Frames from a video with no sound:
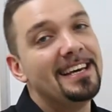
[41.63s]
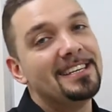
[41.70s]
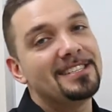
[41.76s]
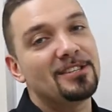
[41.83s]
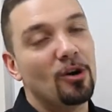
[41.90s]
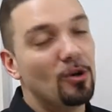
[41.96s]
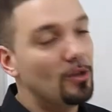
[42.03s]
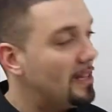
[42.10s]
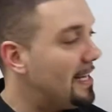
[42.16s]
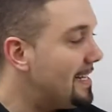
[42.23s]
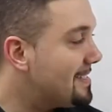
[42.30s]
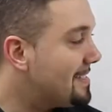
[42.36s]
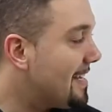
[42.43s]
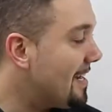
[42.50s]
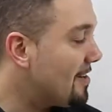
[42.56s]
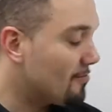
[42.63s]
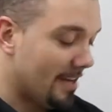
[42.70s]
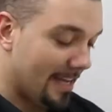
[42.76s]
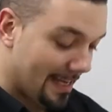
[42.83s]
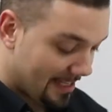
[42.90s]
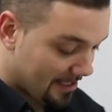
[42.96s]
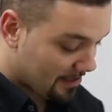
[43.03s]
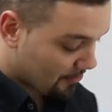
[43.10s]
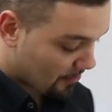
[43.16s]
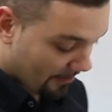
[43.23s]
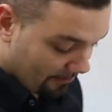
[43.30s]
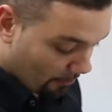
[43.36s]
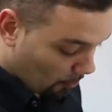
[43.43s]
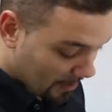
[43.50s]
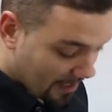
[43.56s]
So let's get right into
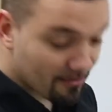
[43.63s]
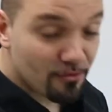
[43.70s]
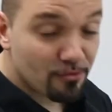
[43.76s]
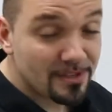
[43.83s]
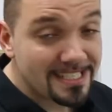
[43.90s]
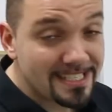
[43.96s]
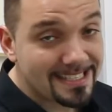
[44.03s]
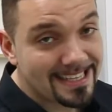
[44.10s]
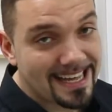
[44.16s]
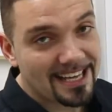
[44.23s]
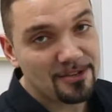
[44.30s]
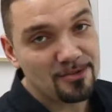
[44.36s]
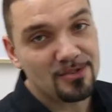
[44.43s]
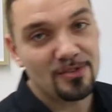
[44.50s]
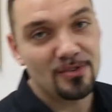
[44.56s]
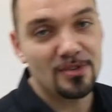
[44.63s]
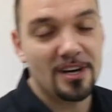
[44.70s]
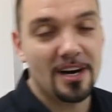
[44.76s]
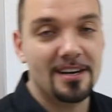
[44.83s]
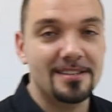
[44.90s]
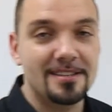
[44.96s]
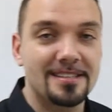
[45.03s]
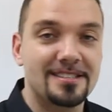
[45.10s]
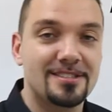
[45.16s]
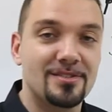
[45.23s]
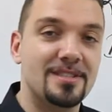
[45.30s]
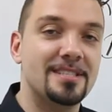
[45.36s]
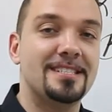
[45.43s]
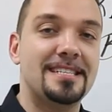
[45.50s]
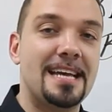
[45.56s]
it. For whatever reason that you tuned on into
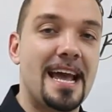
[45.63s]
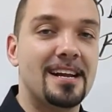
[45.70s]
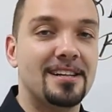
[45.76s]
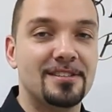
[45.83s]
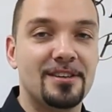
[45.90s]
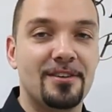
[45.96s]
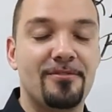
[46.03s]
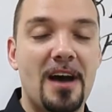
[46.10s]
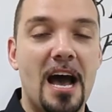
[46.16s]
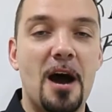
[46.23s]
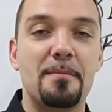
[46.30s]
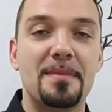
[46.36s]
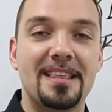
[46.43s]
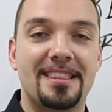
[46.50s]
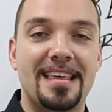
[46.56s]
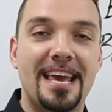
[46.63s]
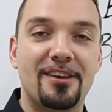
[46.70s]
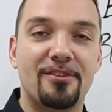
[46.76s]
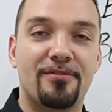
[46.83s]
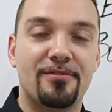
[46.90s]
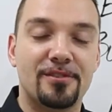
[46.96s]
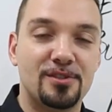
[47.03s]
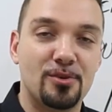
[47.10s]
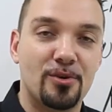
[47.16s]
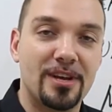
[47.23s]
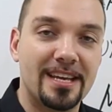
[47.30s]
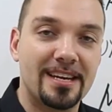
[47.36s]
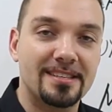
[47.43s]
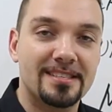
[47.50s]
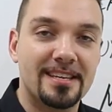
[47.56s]
this channel, you found me, thank you for
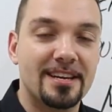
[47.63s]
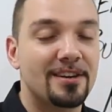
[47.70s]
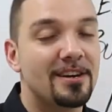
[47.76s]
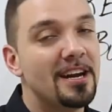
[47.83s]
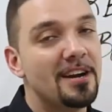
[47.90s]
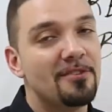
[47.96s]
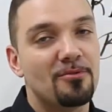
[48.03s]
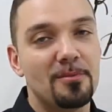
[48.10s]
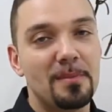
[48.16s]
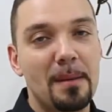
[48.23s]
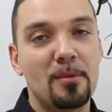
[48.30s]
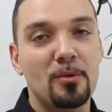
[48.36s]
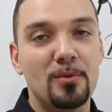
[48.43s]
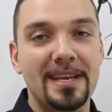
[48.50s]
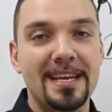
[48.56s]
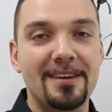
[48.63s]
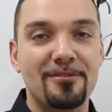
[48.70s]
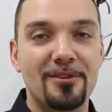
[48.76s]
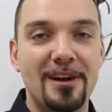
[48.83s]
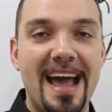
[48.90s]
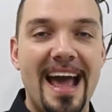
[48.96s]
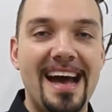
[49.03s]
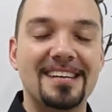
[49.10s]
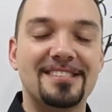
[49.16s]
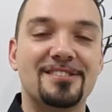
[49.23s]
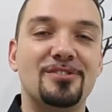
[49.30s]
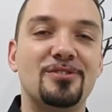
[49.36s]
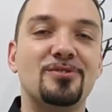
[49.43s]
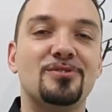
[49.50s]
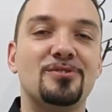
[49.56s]
joining us here. Remember, we never ask
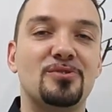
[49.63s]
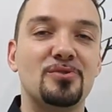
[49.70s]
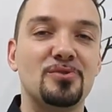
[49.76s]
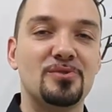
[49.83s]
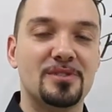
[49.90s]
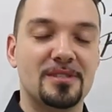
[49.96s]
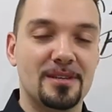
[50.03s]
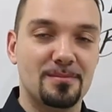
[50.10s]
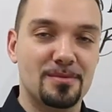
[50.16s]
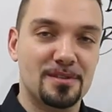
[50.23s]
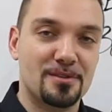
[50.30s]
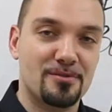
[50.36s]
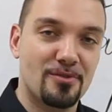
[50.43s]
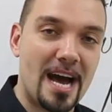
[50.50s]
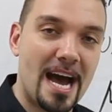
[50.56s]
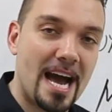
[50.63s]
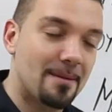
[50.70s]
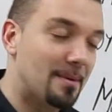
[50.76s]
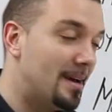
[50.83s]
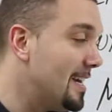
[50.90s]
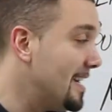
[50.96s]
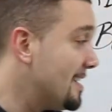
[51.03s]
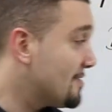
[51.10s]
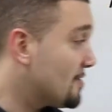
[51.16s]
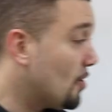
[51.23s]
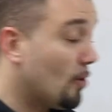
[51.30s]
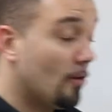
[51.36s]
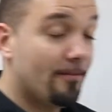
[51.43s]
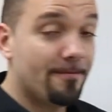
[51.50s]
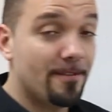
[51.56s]
you to subscribe.
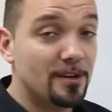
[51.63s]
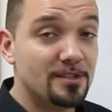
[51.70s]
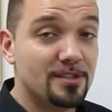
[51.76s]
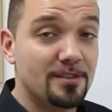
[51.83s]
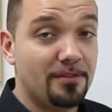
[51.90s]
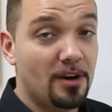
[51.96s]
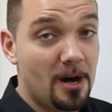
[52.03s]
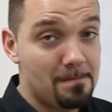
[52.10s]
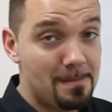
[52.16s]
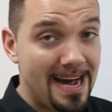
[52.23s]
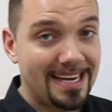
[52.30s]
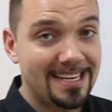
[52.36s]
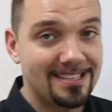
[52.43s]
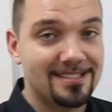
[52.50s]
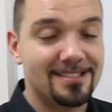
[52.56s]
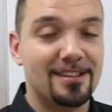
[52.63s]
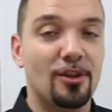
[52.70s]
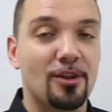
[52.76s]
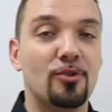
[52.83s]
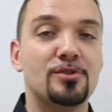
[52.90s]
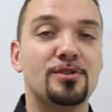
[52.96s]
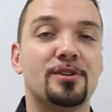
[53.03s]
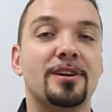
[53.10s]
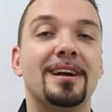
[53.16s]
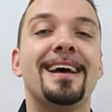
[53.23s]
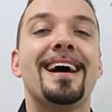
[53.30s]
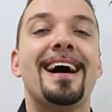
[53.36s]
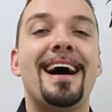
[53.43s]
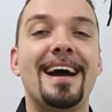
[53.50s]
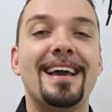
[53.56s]
So first of all, my disclosure,
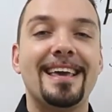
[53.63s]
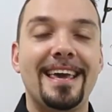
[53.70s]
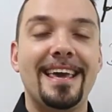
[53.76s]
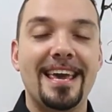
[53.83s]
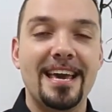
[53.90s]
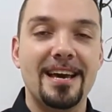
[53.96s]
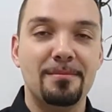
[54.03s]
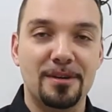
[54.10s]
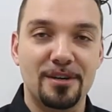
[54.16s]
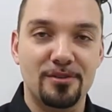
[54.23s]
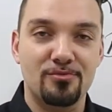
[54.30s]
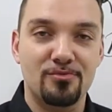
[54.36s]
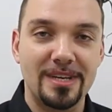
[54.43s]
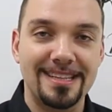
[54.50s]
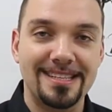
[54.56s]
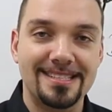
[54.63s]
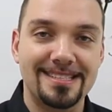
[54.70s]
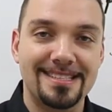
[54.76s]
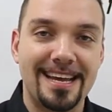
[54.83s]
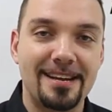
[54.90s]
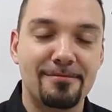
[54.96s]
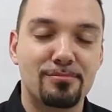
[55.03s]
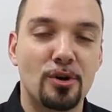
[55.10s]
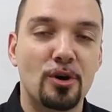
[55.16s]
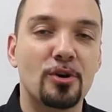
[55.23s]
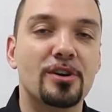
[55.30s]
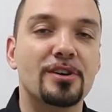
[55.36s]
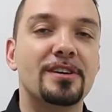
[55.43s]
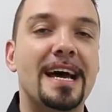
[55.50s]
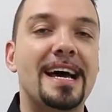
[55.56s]
I am a real estate
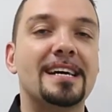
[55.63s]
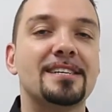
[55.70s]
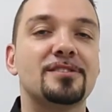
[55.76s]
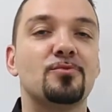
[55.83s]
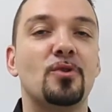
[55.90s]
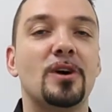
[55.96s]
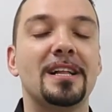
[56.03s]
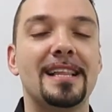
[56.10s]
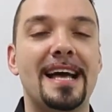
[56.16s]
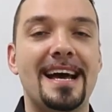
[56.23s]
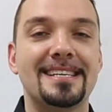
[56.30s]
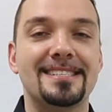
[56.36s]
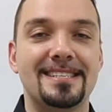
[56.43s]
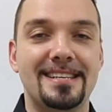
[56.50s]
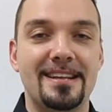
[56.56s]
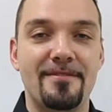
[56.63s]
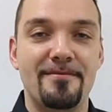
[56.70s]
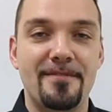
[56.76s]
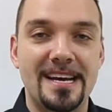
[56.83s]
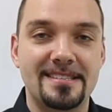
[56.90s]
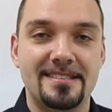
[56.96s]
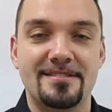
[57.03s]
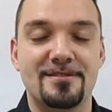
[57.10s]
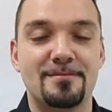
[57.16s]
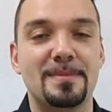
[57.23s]
broker as well as an investor.